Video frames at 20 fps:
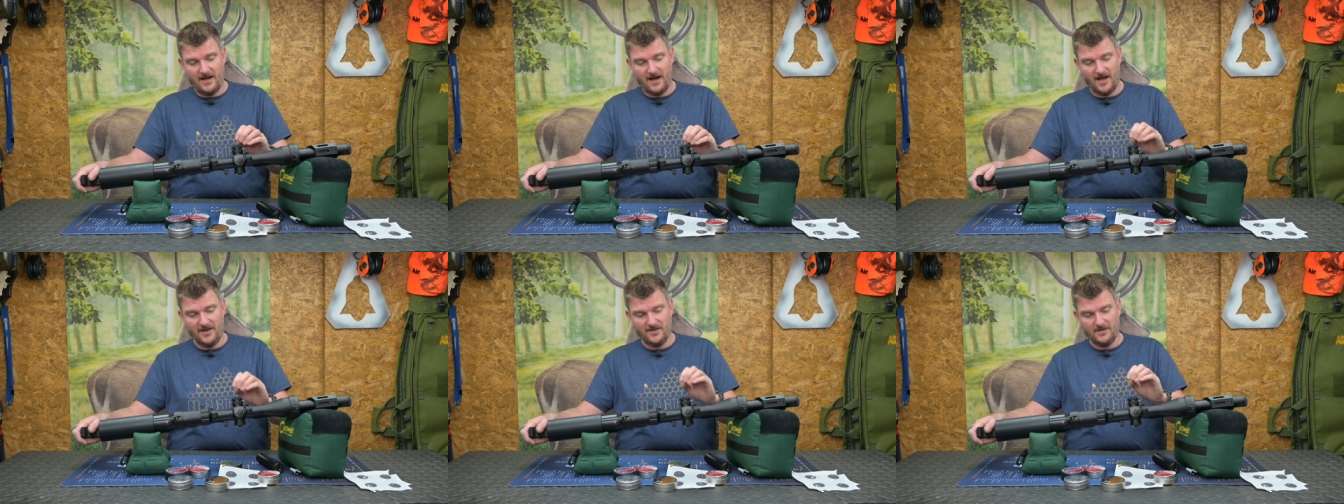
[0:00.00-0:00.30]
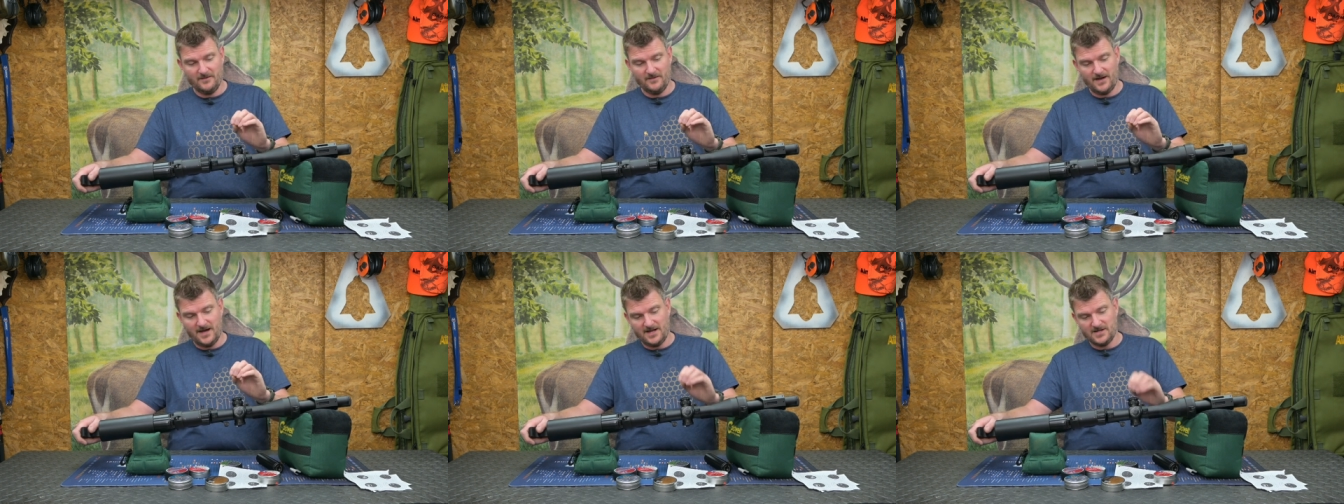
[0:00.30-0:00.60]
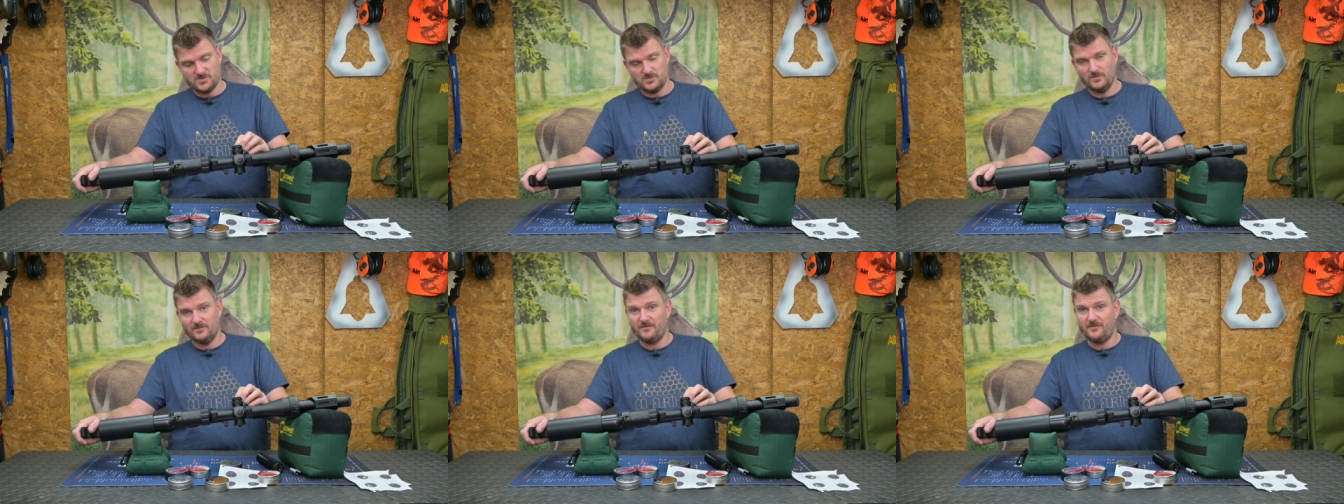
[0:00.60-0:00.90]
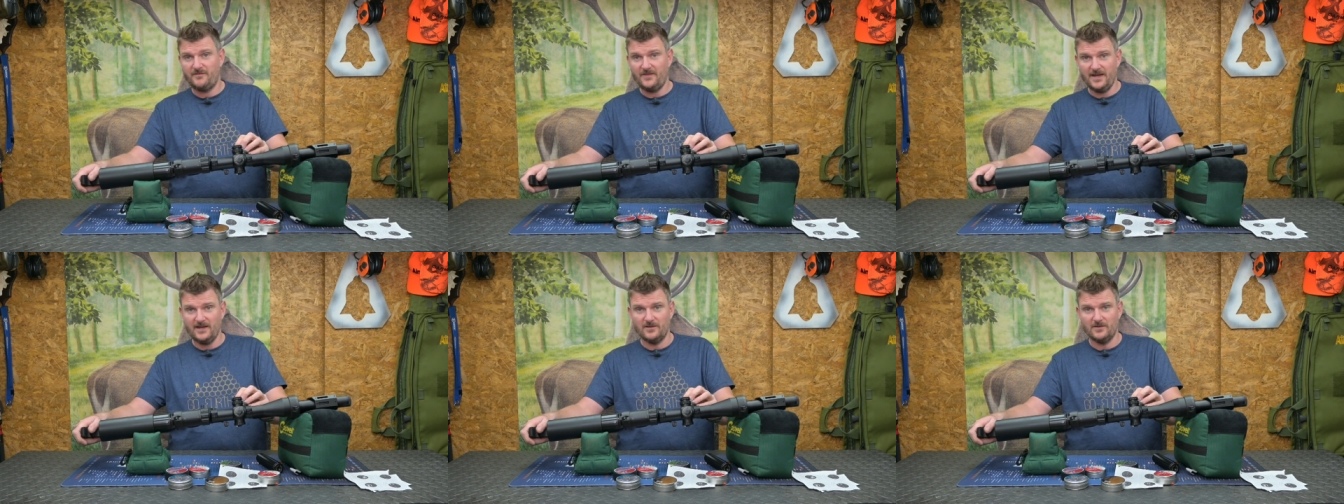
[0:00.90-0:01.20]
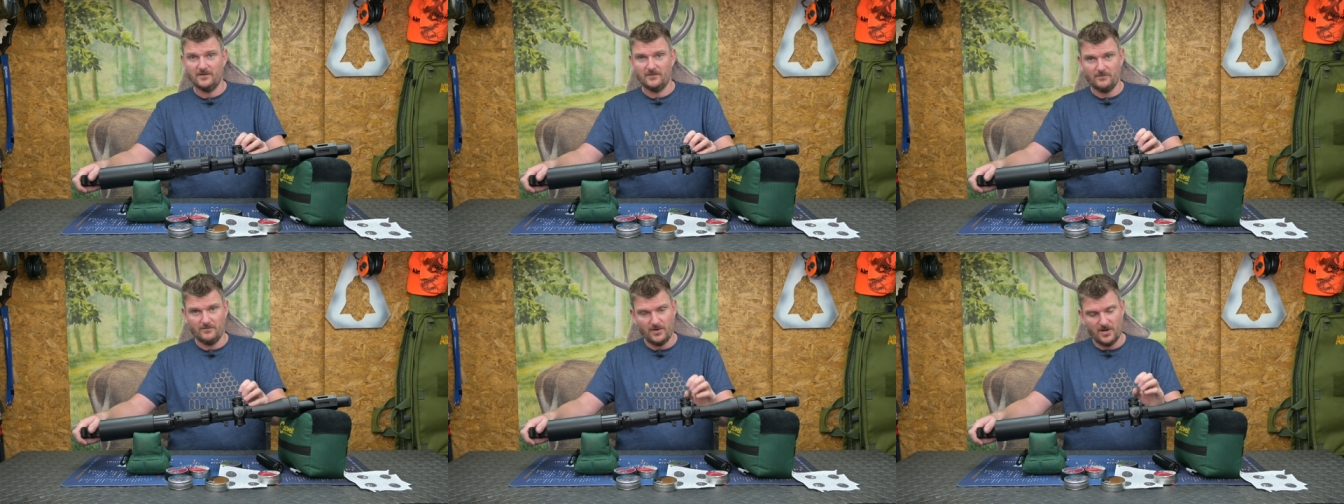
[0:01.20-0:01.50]
and the actual
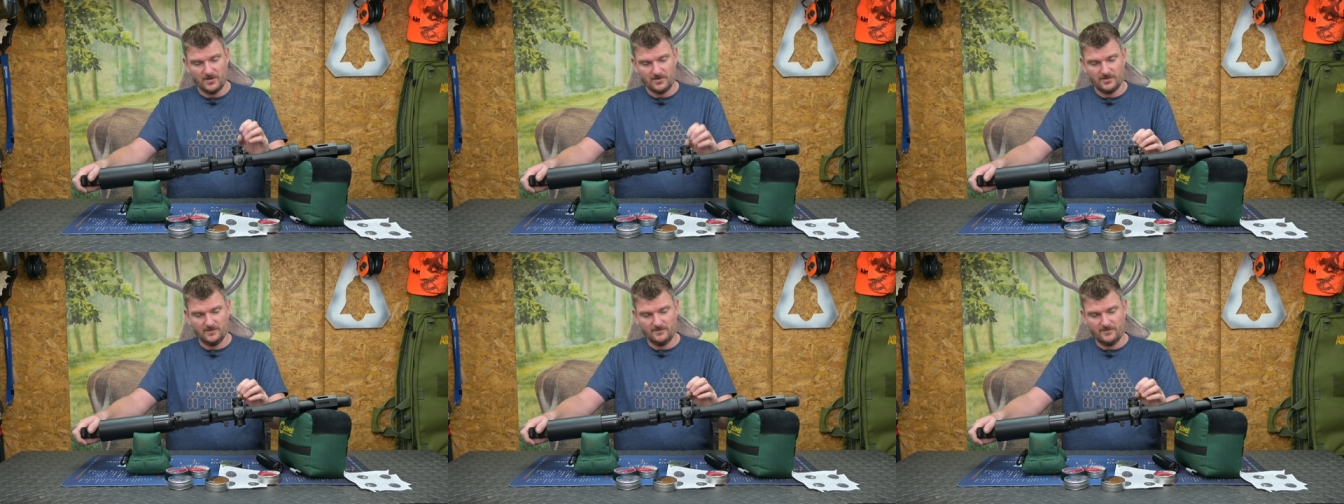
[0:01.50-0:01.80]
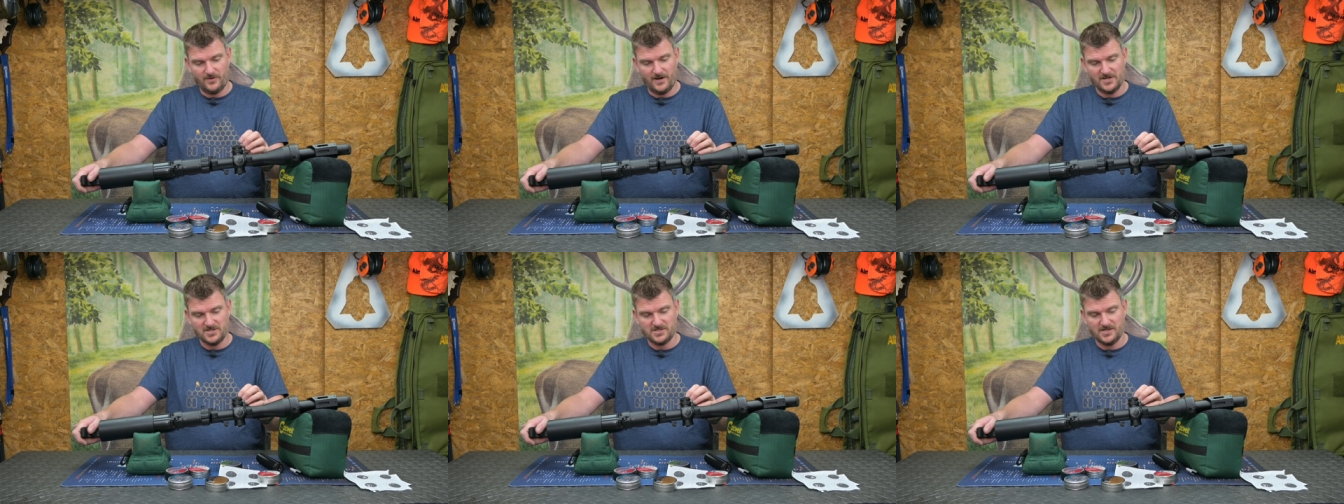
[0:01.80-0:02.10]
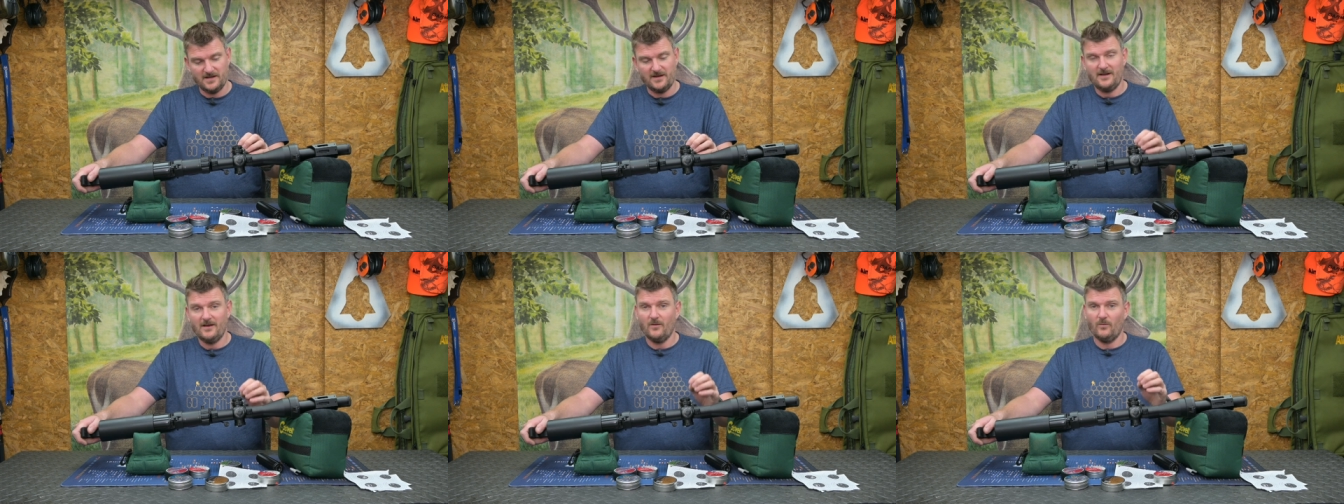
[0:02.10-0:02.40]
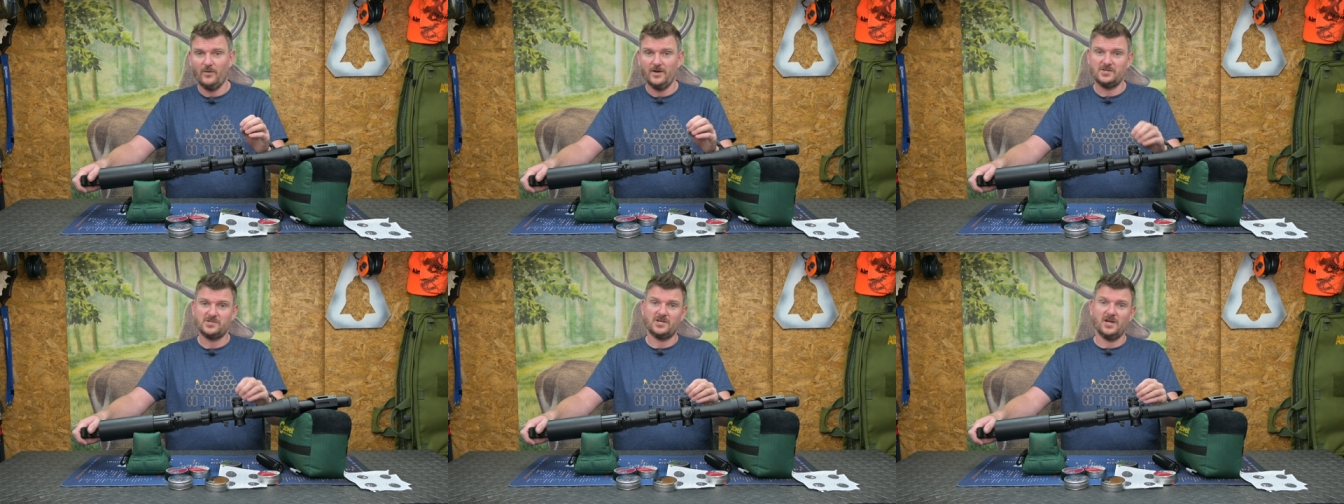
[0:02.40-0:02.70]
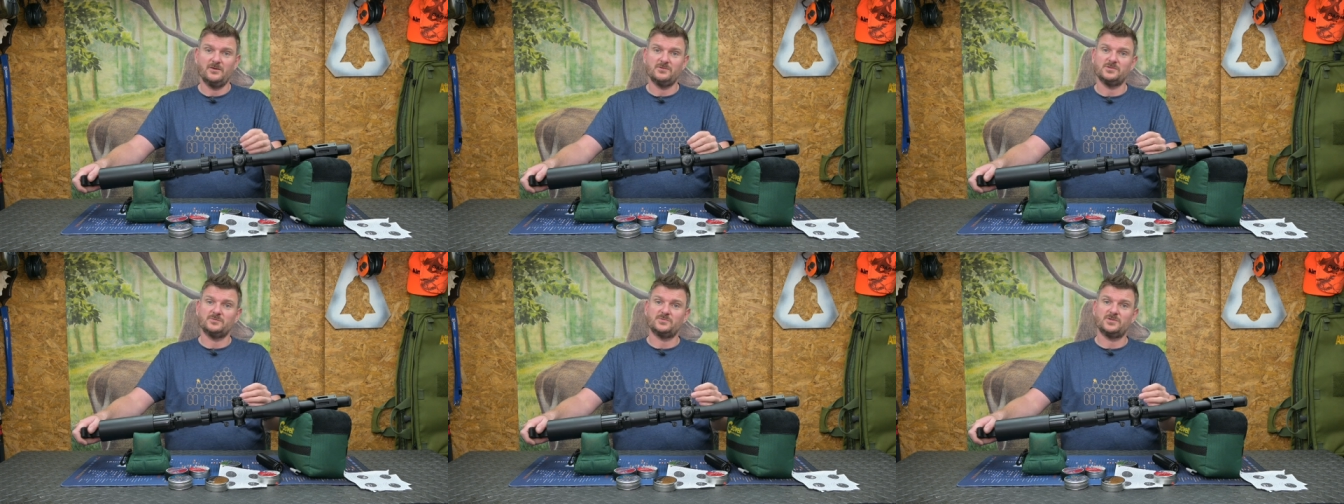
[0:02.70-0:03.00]
fill bottle pressure, which
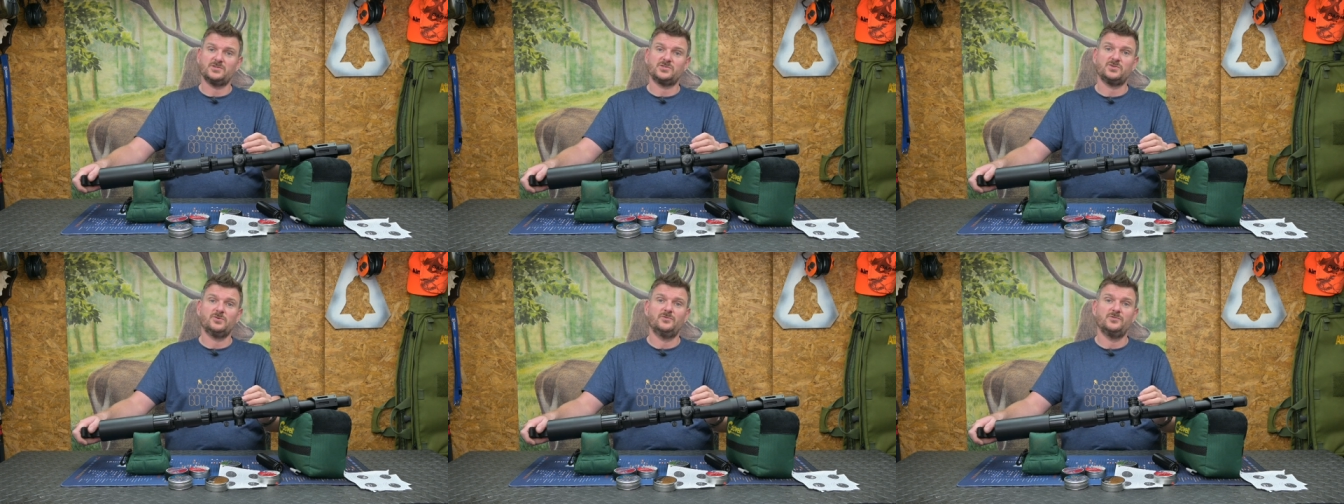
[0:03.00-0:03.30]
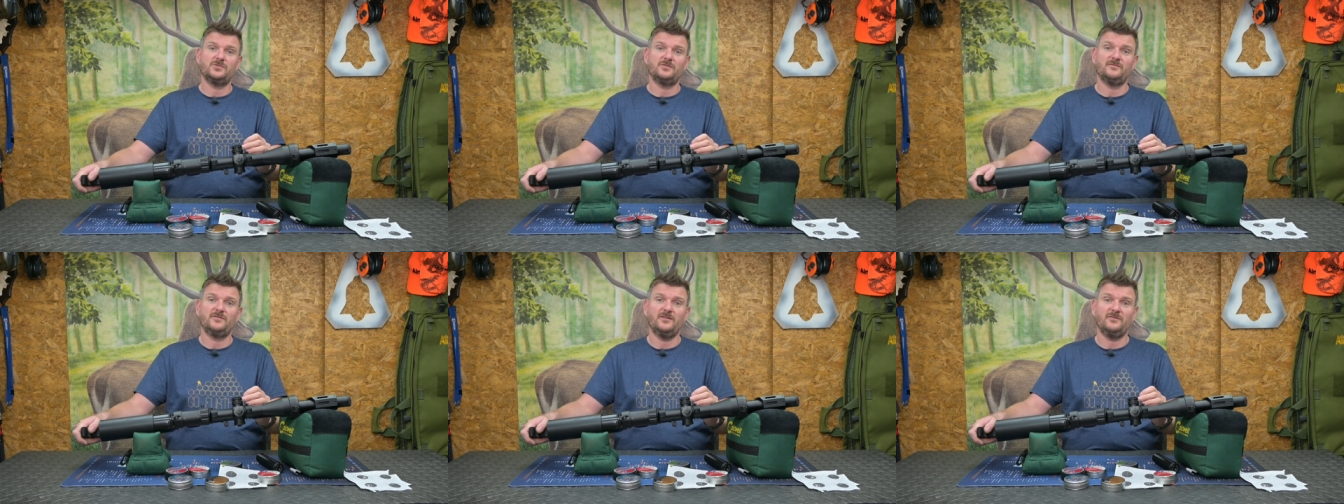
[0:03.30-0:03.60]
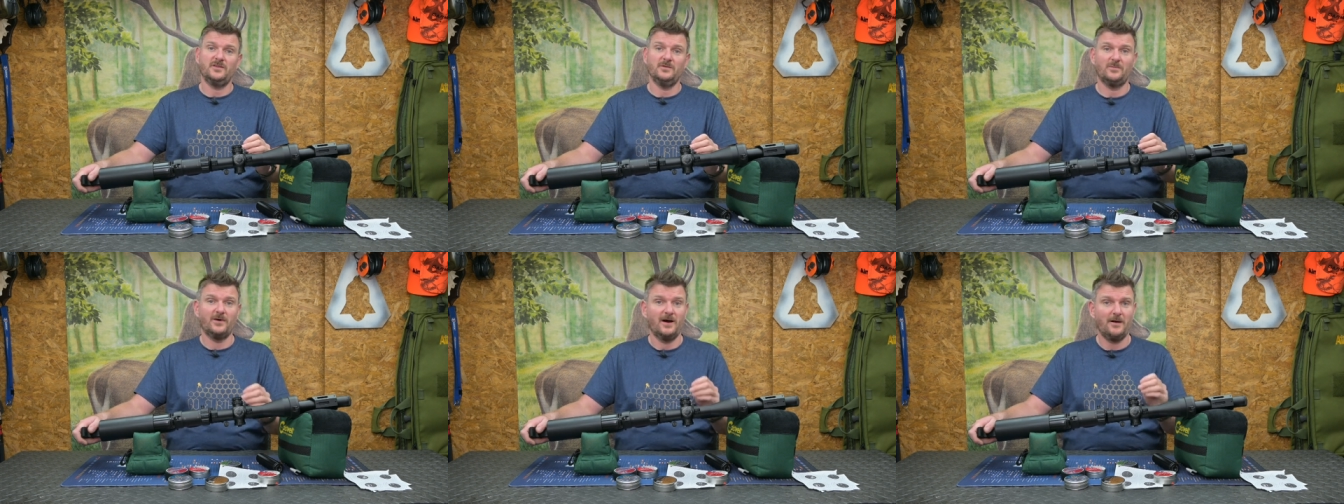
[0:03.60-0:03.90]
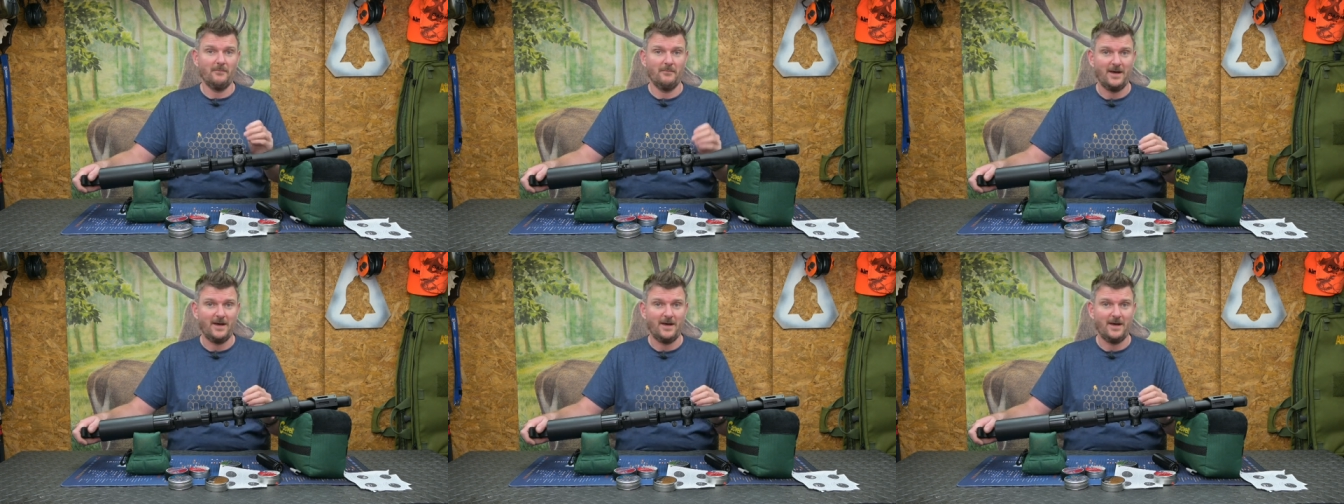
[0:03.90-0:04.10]
goes up to 250 bar